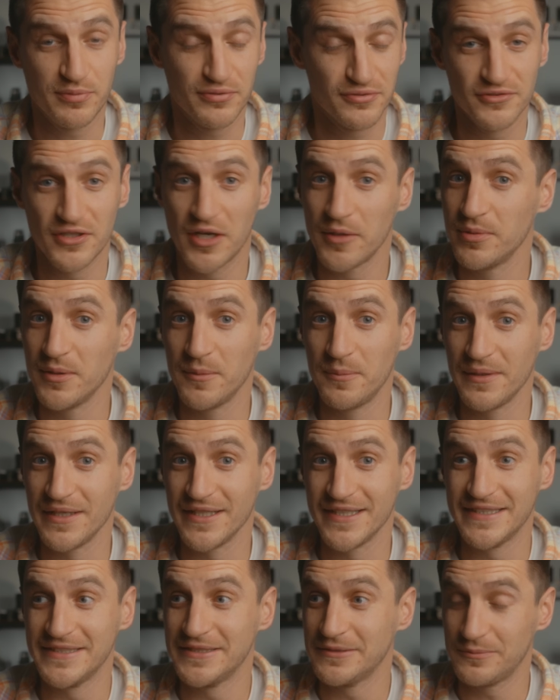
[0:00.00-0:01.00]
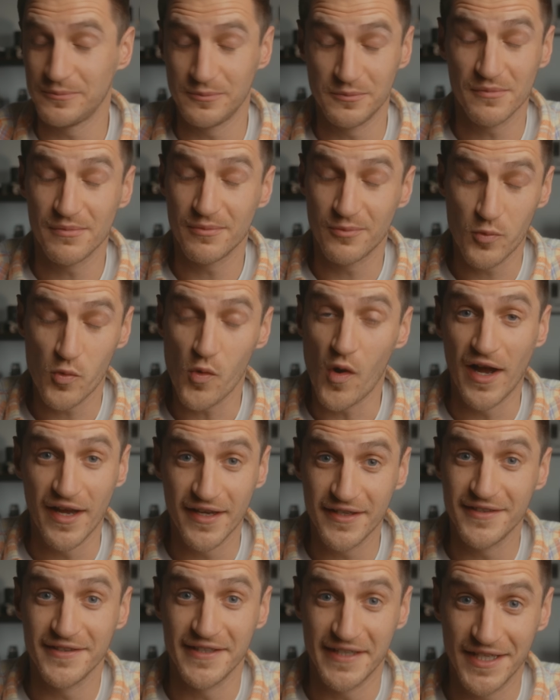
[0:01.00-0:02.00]
probably why
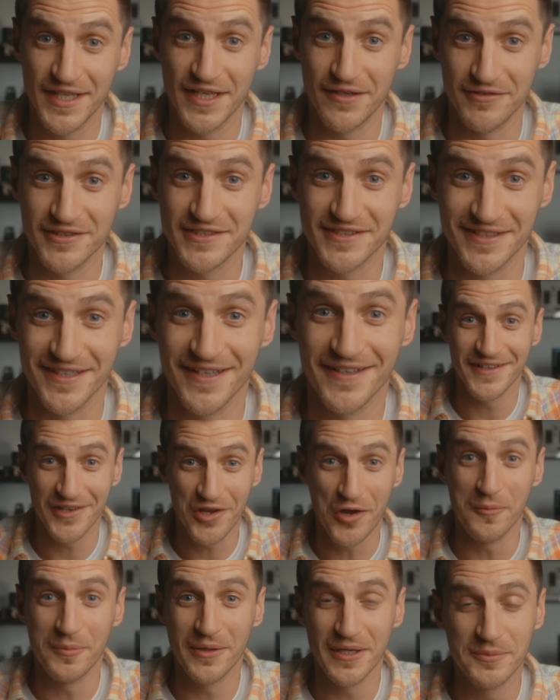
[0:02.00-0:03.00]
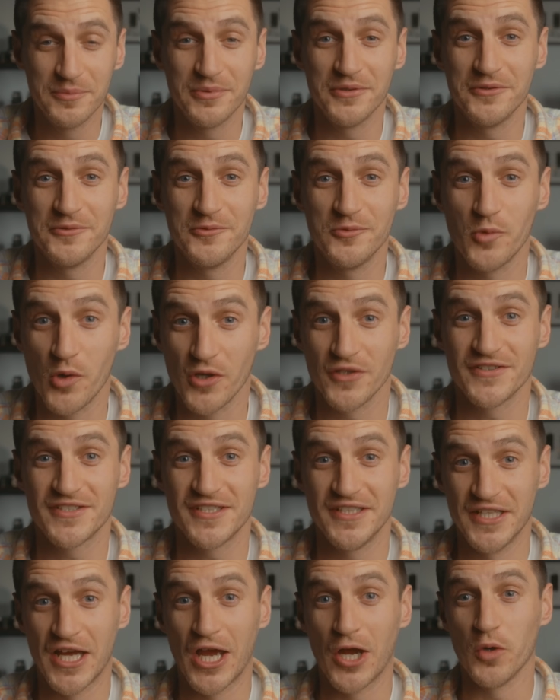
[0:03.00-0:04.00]
you're here, isn't it? A lot of people want
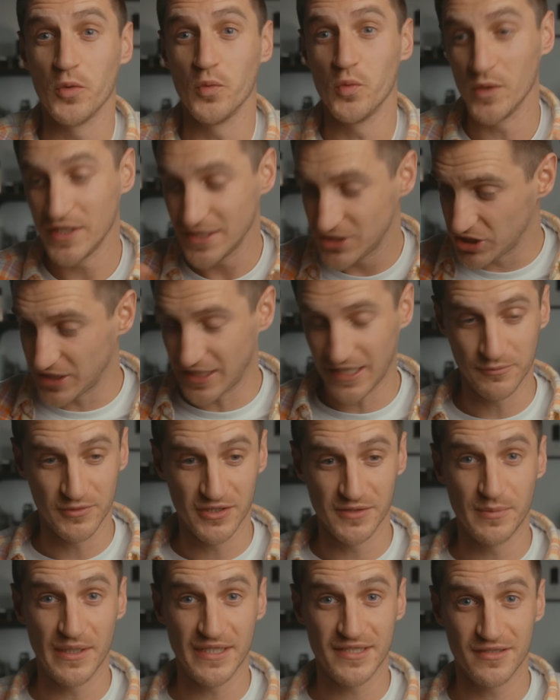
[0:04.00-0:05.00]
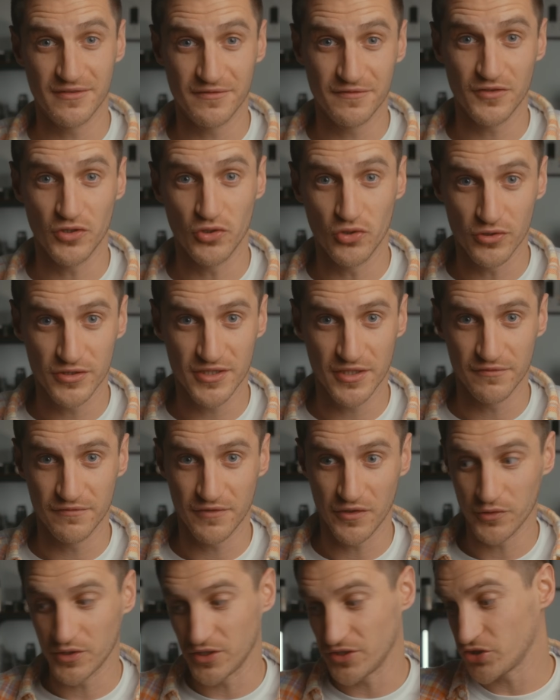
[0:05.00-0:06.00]
to know which camera is better for
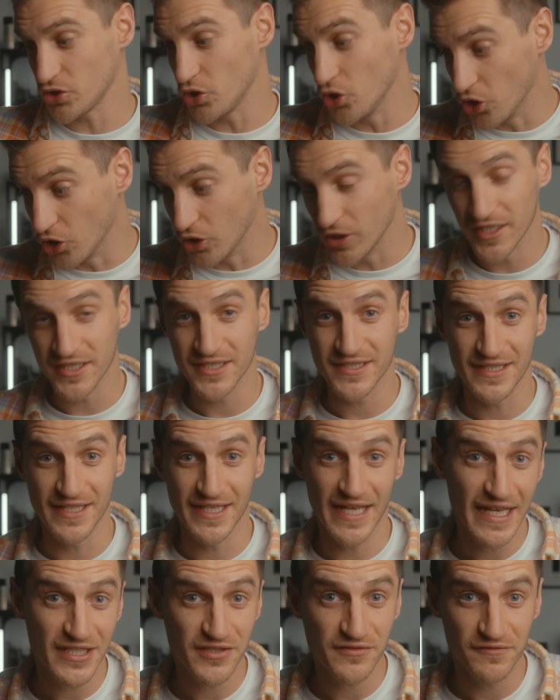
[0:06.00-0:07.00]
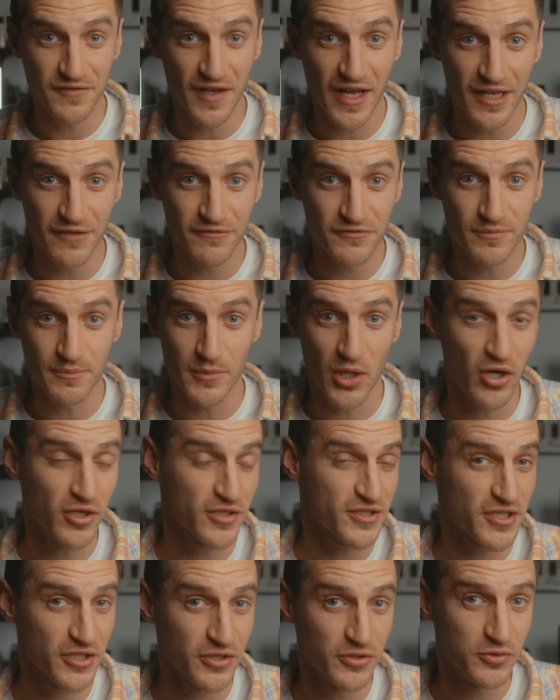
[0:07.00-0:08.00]
autofocus, or is the S5
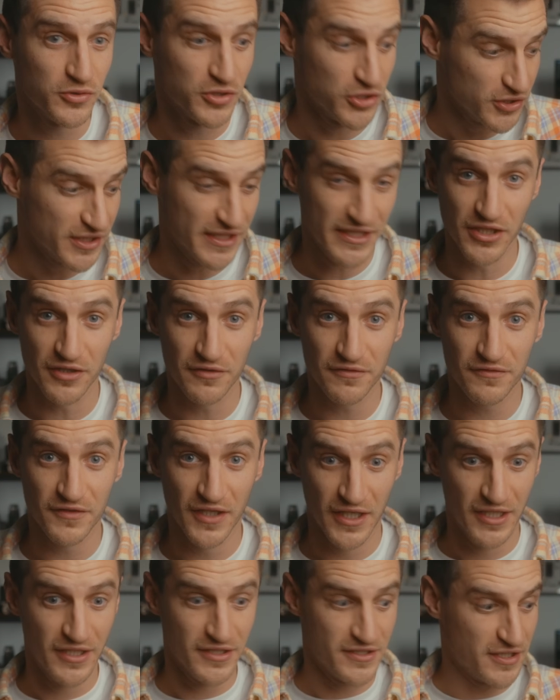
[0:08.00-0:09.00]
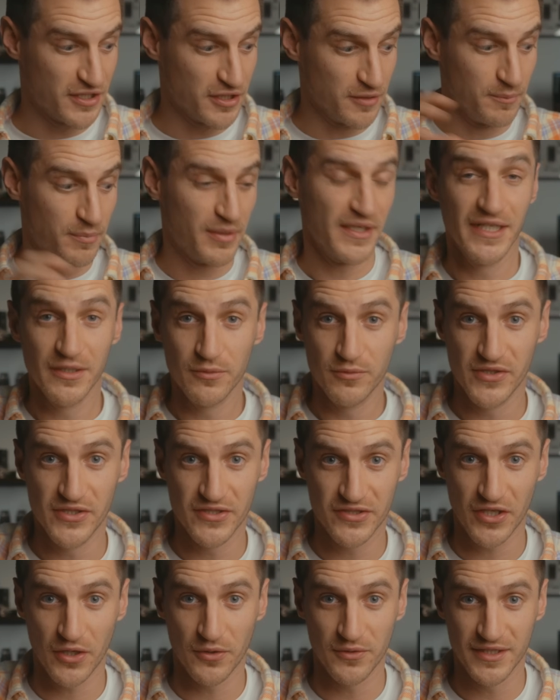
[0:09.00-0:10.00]
Mark II good enough to compete with the
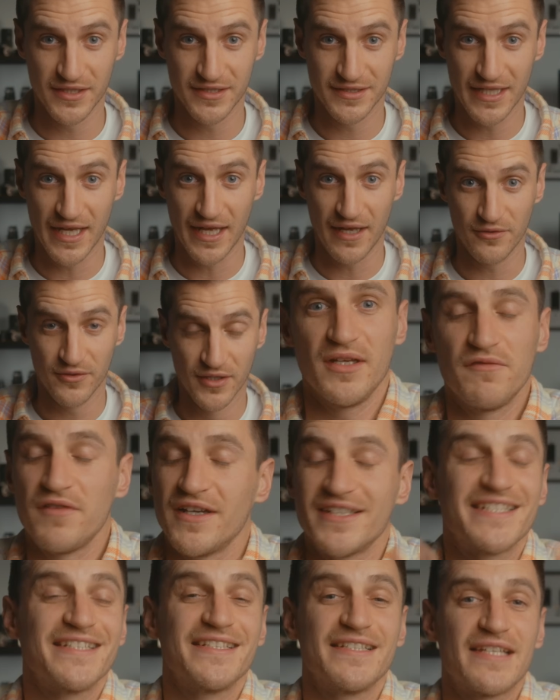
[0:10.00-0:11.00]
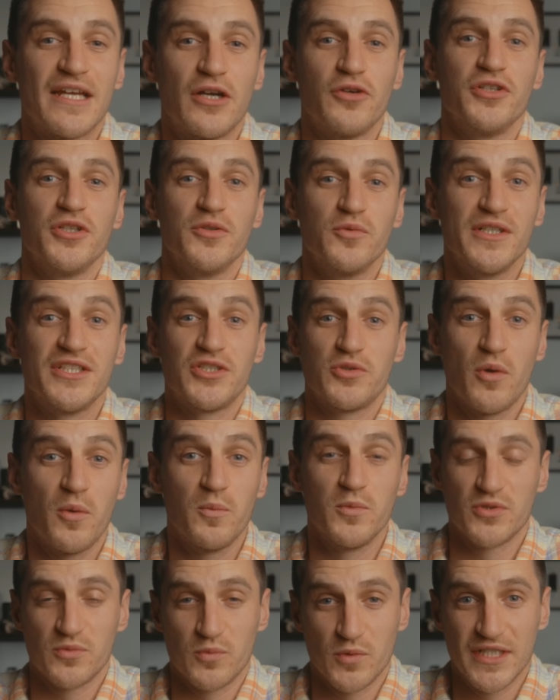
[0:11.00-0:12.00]
Sonys now? If I didn't tell you which
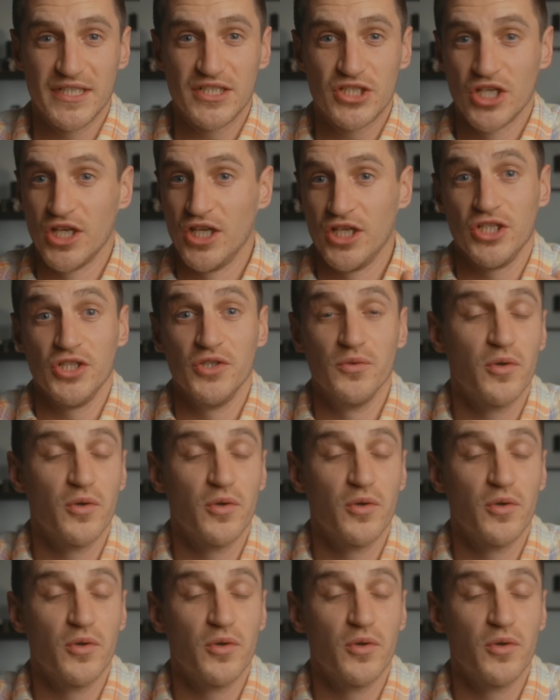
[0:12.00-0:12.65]
one was which, you